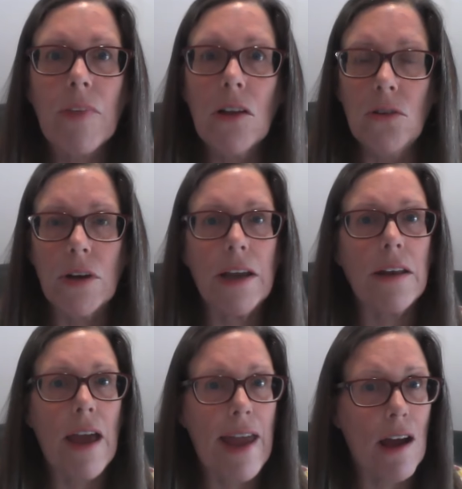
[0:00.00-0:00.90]
looking
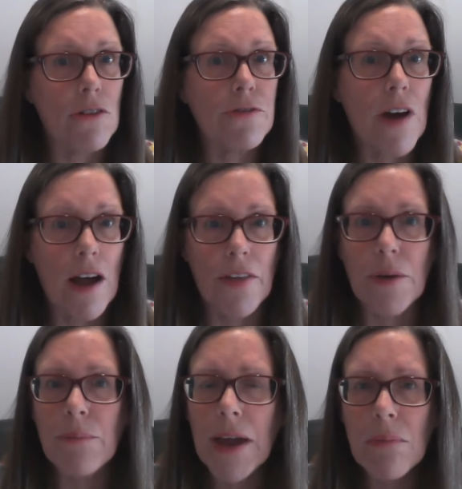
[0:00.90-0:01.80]
out for other
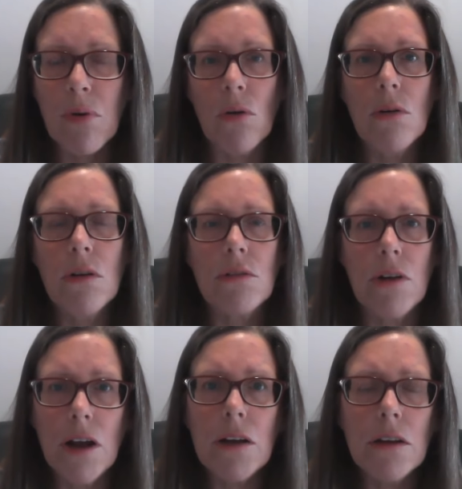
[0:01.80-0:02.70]
people,
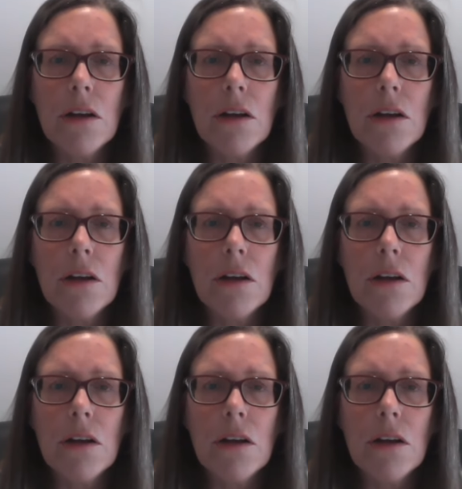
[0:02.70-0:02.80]
right?